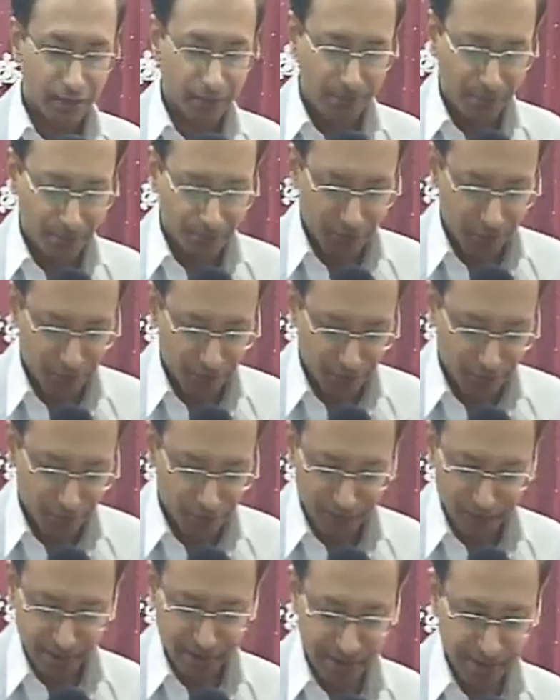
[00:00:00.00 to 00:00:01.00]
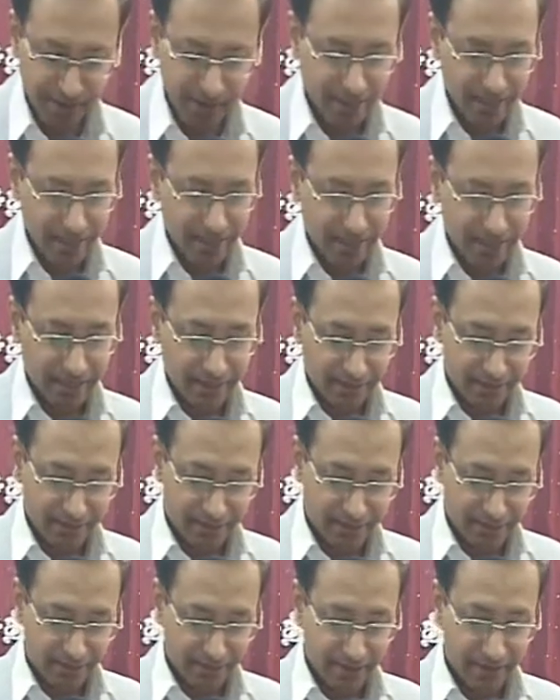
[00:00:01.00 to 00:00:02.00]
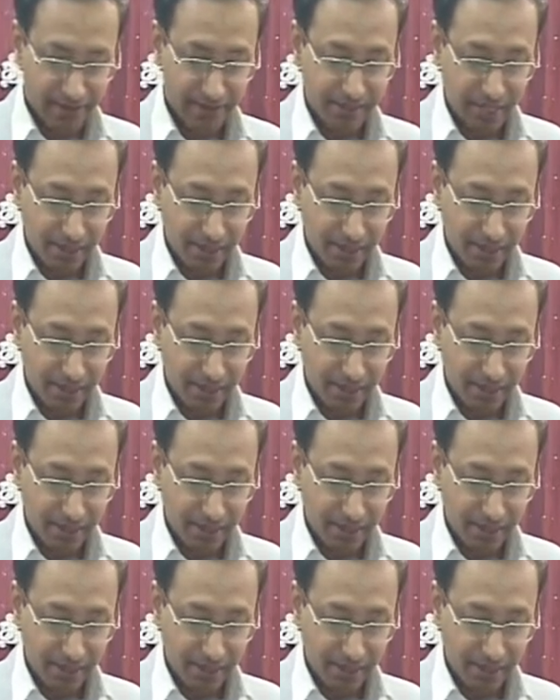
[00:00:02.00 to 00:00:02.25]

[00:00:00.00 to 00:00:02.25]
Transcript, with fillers: a beautiful verse it is given.